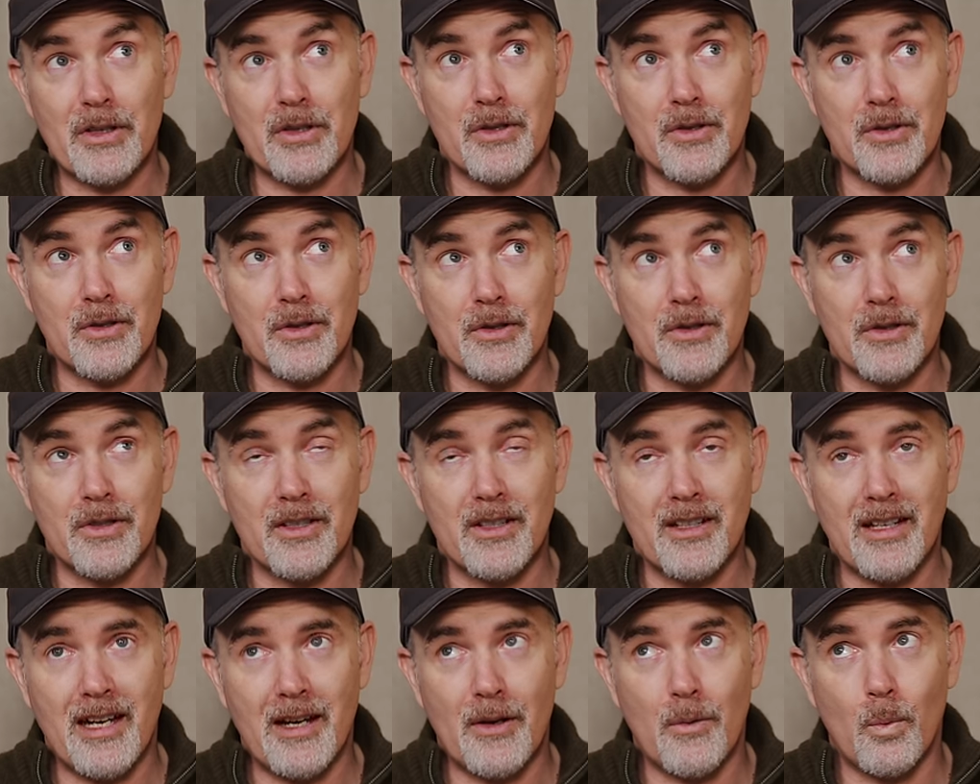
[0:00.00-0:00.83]
to shoot
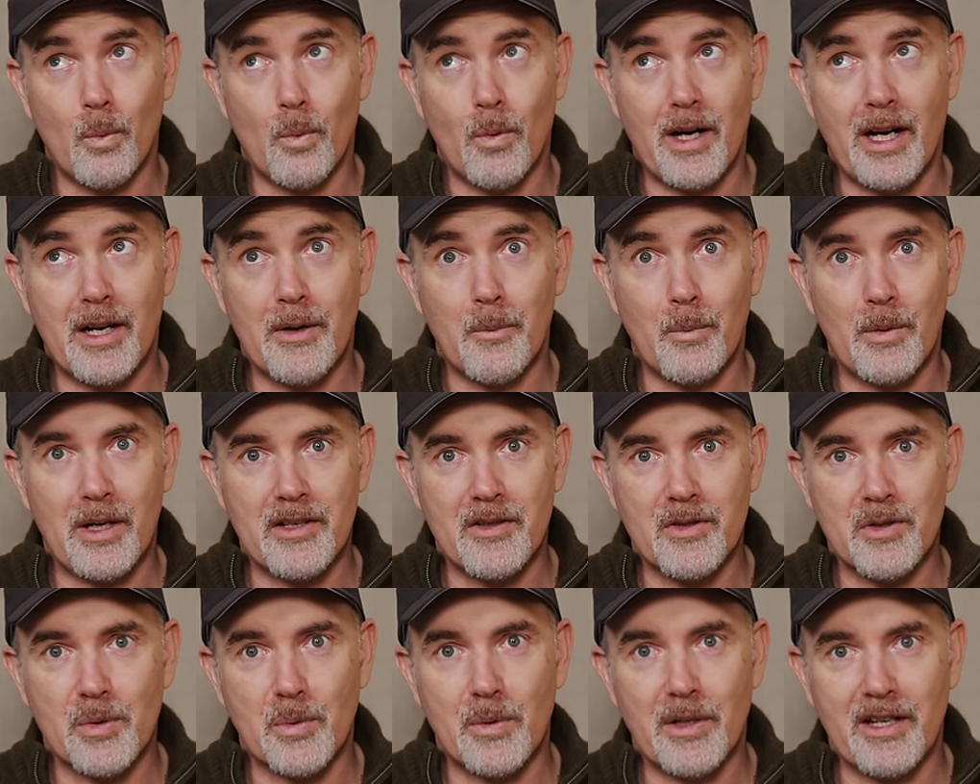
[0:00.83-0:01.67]
at
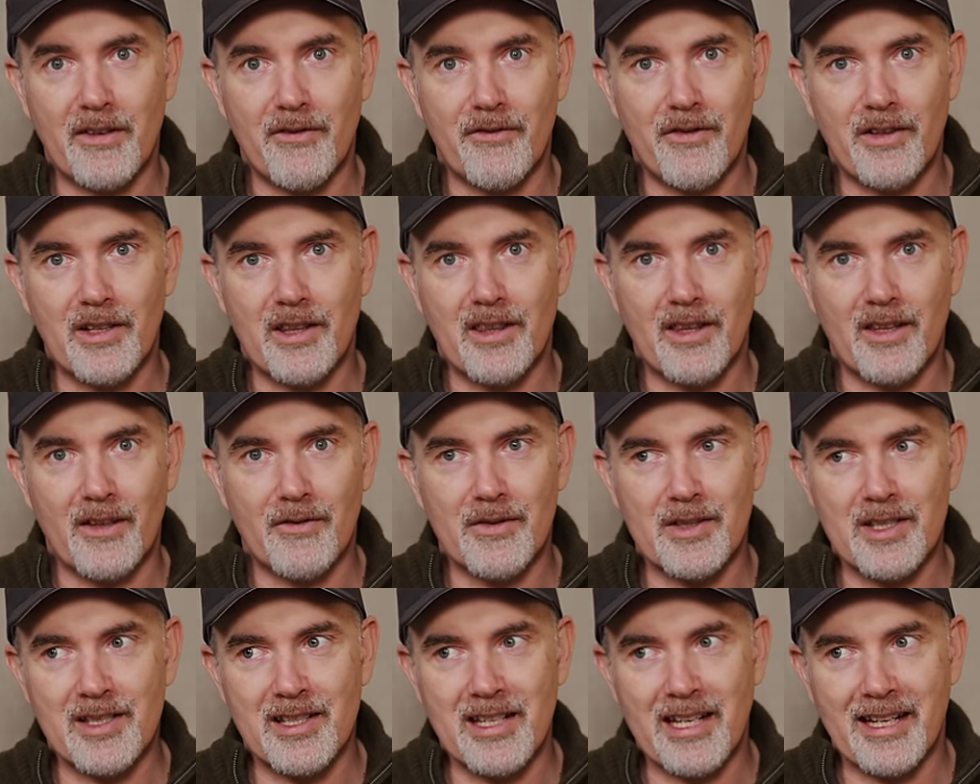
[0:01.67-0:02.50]
1/125th
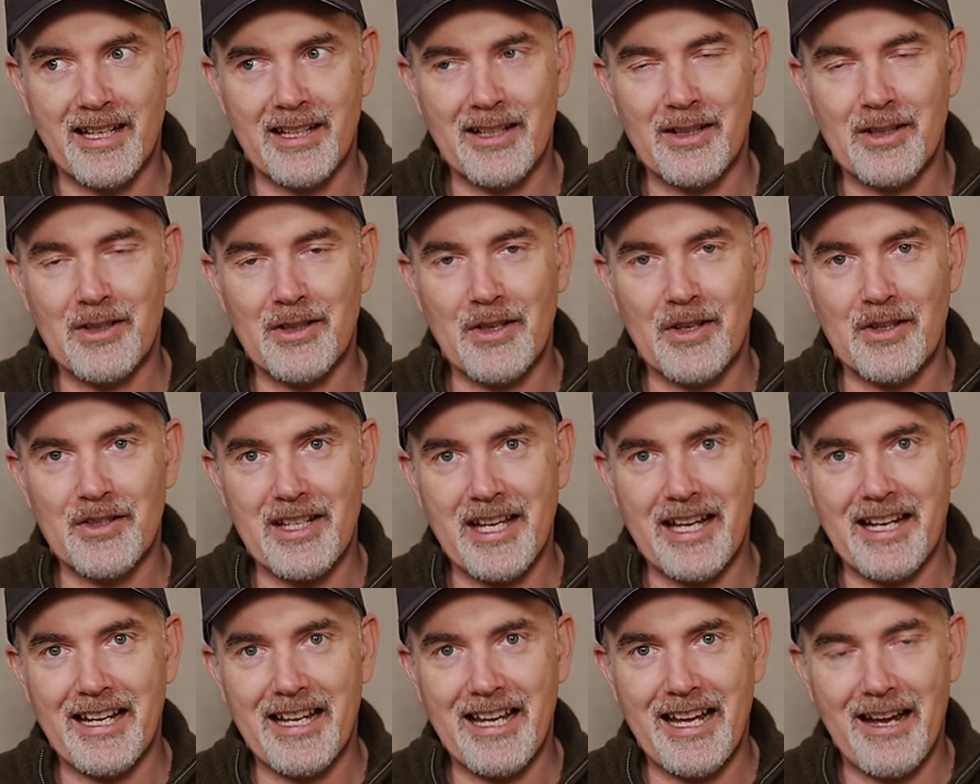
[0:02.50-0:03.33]
of a second because I was
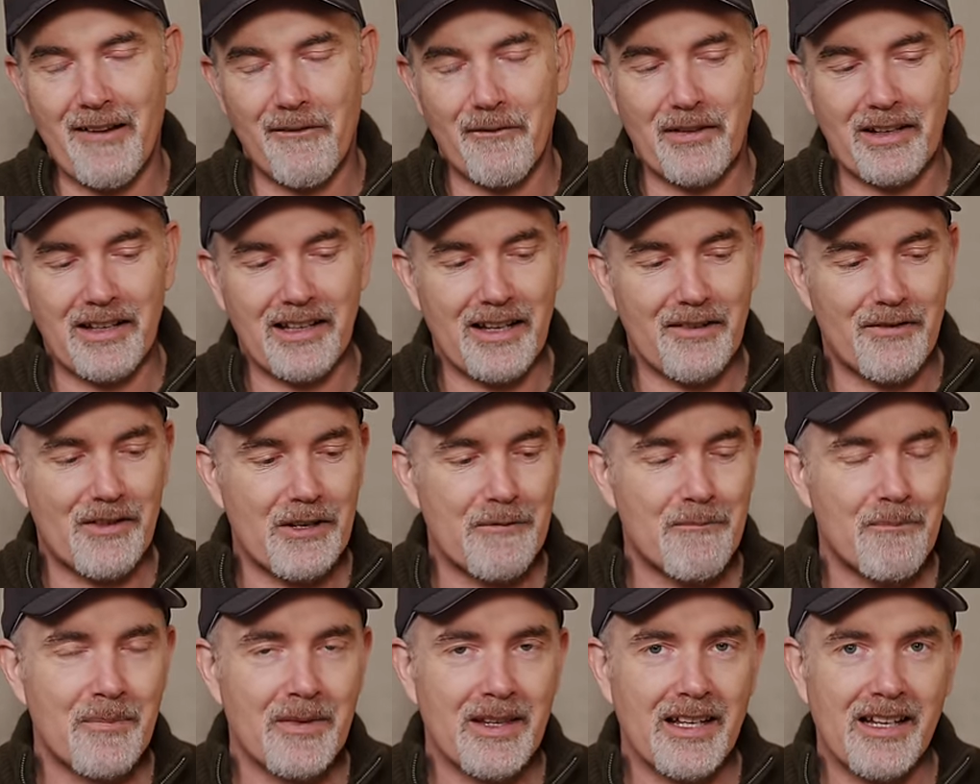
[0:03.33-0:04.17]
at
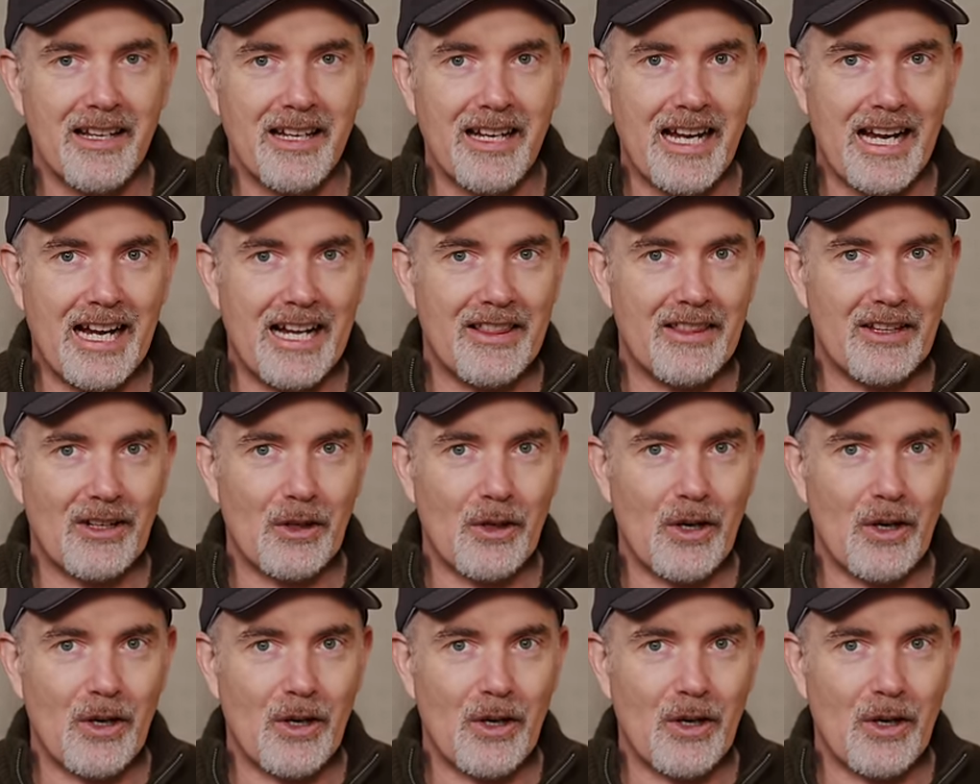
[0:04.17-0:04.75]
f11 and the